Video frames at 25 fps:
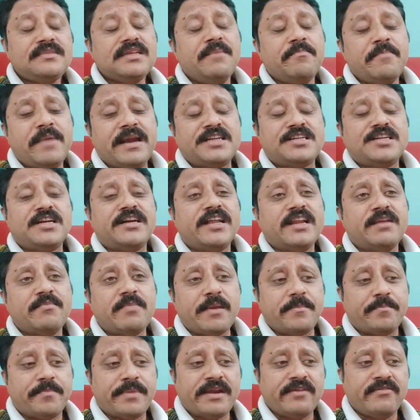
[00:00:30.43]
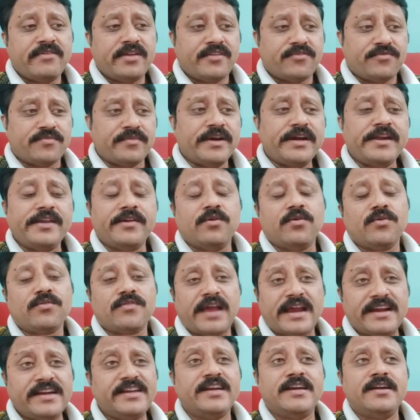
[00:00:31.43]
mentioned in my previous
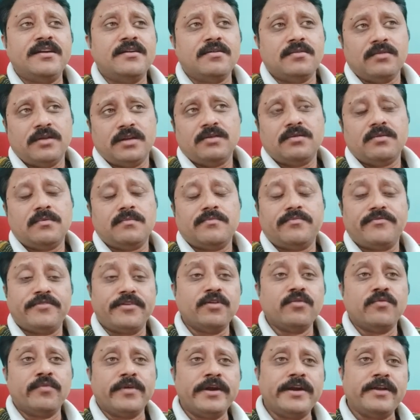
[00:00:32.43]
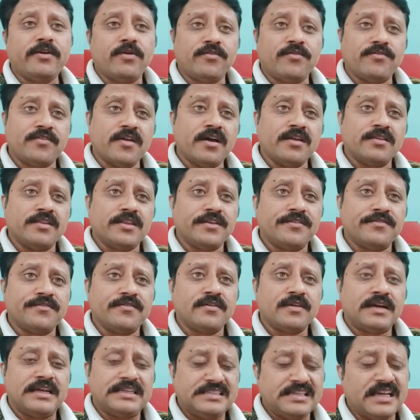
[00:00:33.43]
videos, I did few videos on
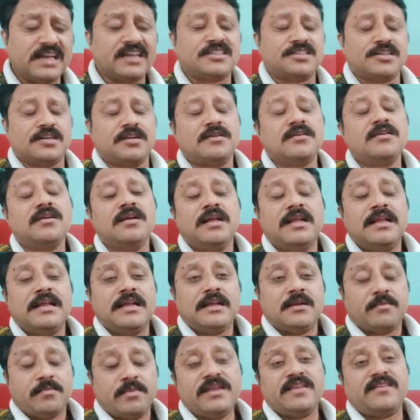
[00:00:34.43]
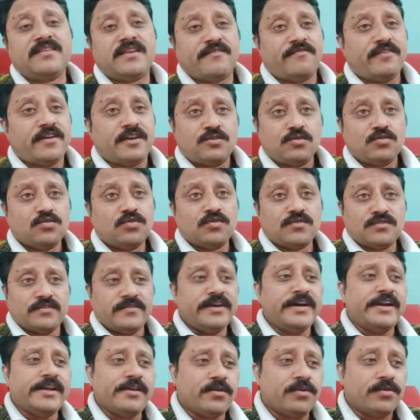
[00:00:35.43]
this conjunction. Please refer to those
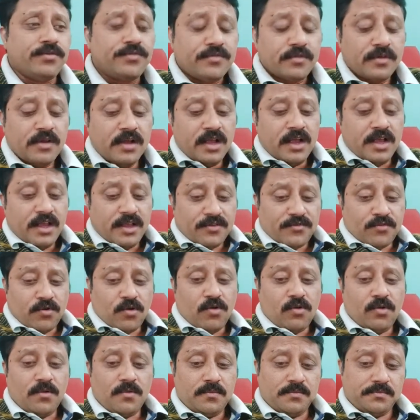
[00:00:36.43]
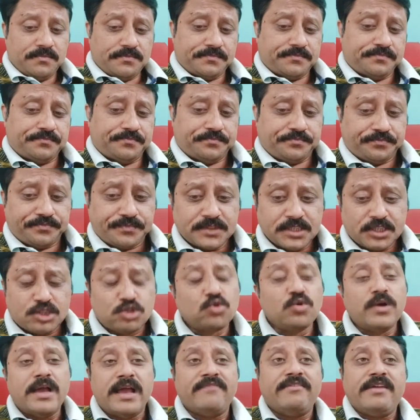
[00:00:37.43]
videos. So
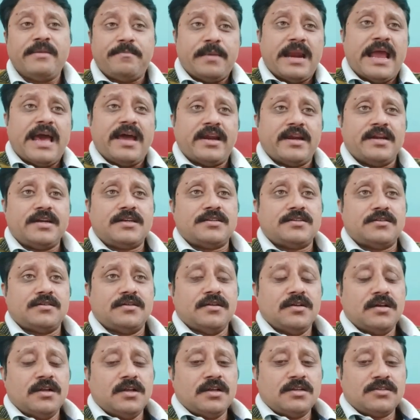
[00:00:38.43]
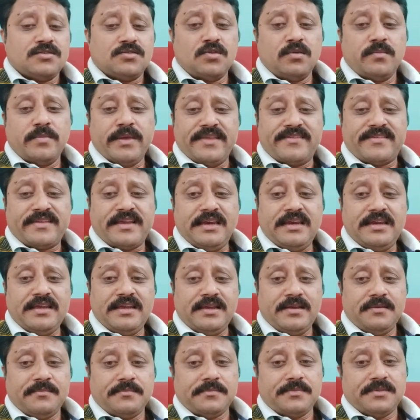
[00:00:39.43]
two heavy planets. So
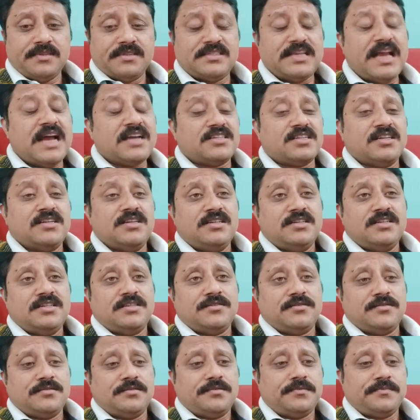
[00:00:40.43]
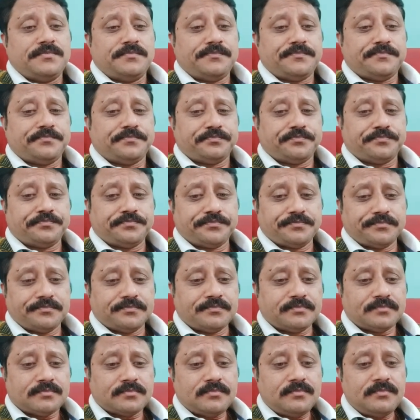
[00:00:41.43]
basically Saturn is
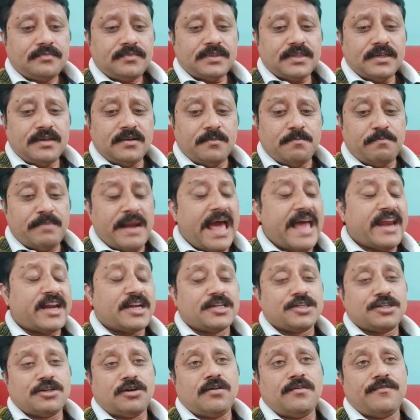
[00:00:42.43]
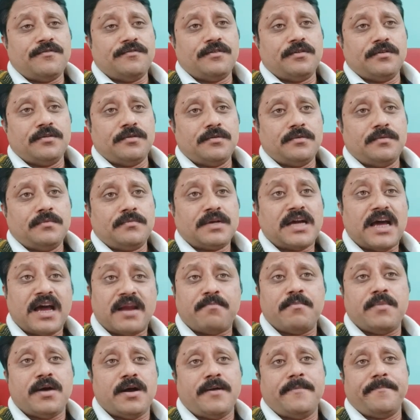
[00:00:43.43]
a planet of
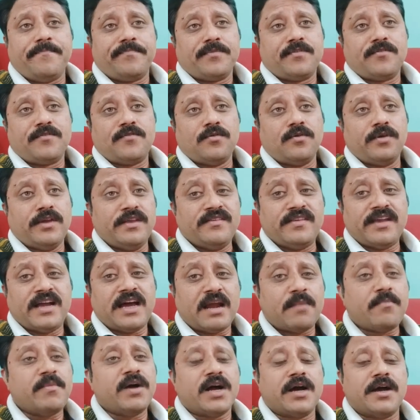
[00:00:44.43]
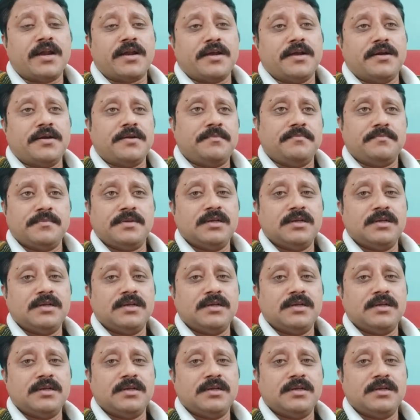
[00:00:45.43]
karma, so he's a karmakaraka.